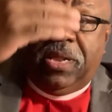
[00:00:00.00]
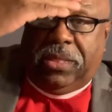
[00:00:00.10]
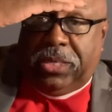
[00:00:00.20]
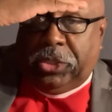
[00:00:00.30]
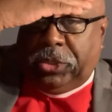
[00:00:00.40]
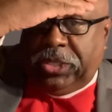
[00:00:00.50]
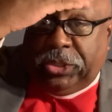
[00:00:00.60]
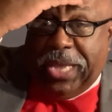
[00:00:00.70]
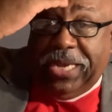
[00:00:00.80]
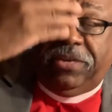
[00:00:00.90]
this is the
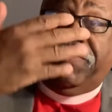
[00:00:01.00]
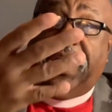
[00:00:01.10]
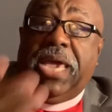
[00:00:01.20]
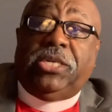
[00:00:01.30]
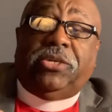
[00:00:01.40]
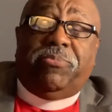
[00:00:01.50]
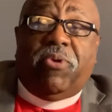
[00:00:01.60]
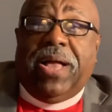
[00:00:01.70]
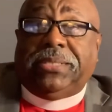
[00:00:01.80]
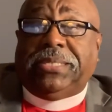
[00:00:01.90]
sanctification
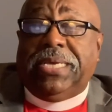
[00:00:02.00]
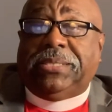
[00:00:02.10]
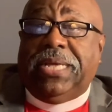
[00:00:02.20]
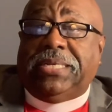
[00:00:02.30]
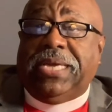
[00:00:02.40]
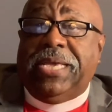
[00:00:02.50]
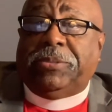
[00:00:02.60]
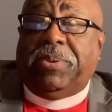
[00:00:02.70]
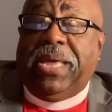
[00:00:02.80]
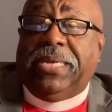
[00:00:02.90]
process that takes
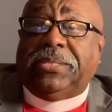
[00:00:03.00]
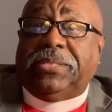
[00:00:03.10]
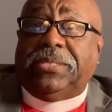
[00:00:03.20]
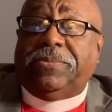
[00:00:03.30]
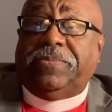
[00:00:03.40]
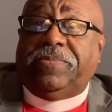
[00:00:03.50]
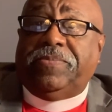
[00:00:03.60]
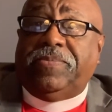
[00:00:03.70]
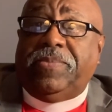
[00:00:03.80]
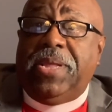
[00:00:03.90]
place.
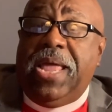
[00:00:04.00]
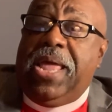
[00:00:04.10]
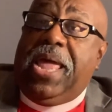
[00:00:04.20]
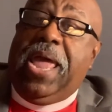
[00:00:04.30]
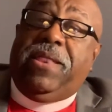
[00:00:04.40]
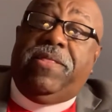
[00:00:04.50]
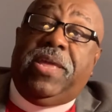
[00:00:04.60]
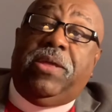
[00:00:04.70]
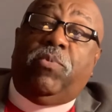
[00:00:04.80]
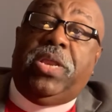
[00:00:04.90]
And
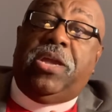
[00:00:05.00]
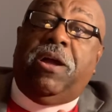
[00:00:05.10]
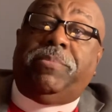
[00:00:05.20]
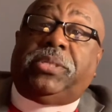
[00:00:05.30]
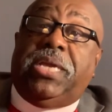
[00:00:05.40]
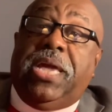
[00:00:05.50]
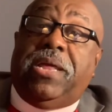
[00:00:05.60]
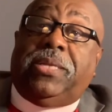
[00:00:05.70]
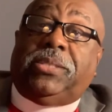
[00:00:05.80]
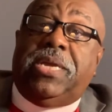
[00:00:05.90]
then when he comes to get
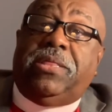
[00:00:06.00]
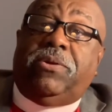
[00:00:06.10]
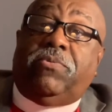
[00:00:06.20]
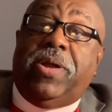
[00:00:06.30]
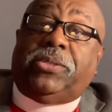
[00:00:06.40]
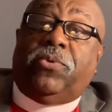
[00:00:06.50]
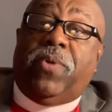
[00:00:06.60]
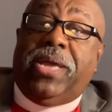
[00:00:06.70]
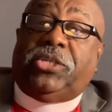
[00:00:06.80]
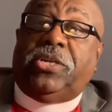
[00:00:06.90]
us in the
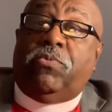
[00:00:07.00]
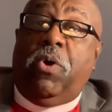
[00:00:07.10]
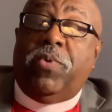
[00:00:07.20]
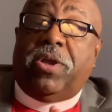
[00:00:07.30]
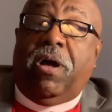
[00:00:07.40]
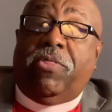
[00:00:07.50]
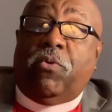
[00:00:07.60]
resurrection, what we call the